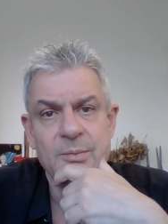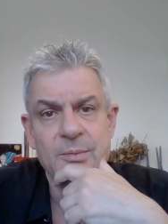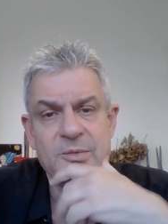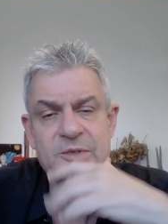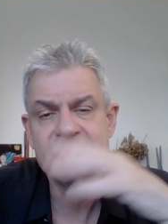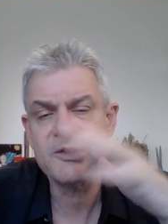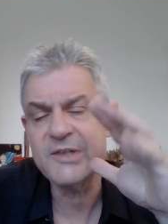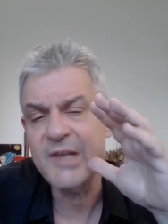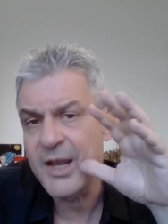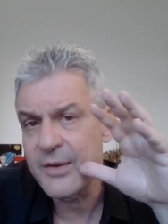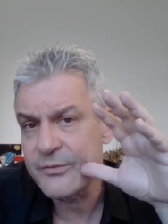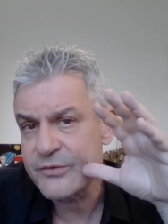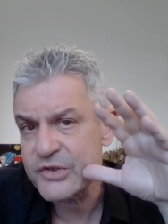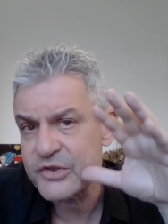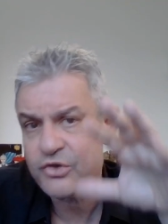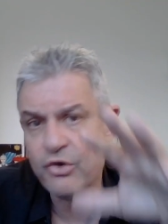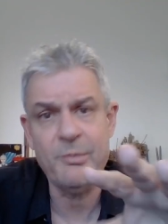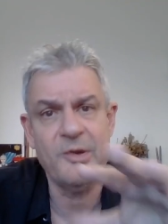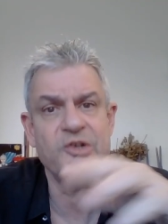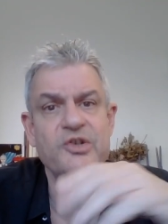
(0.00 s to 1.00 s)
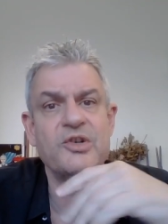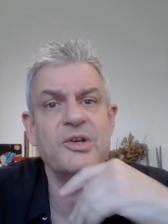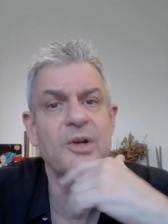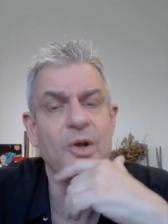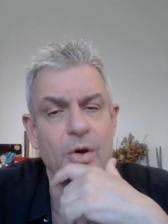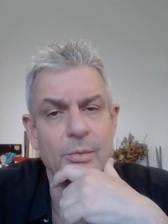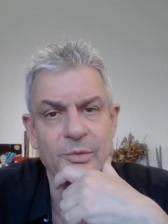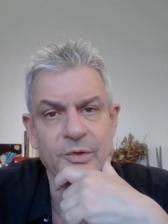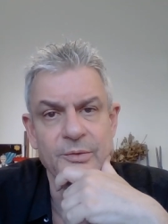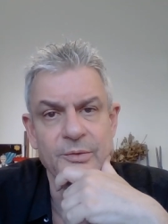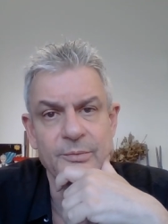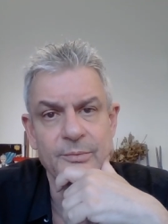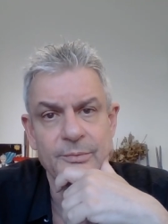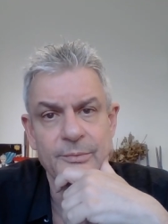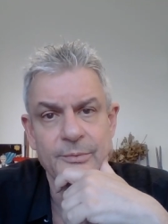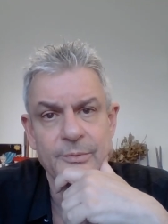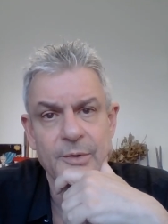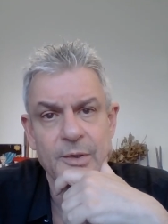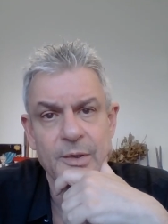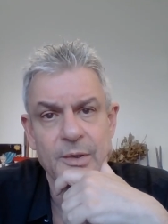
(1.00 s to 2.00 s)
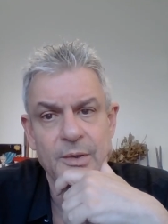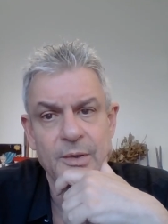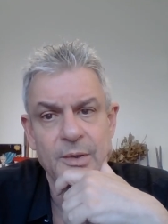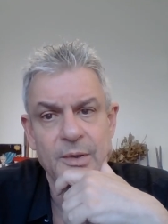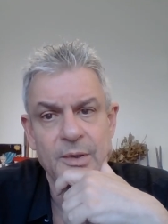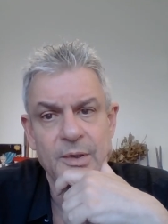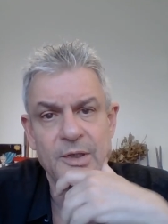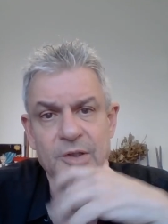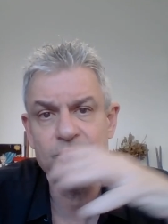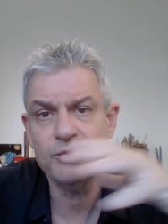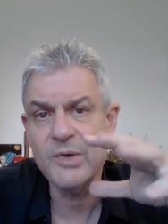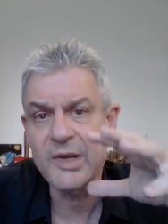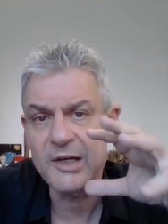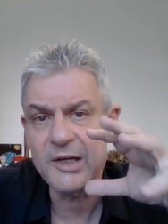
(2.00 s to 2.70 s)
as they have so much in common. And to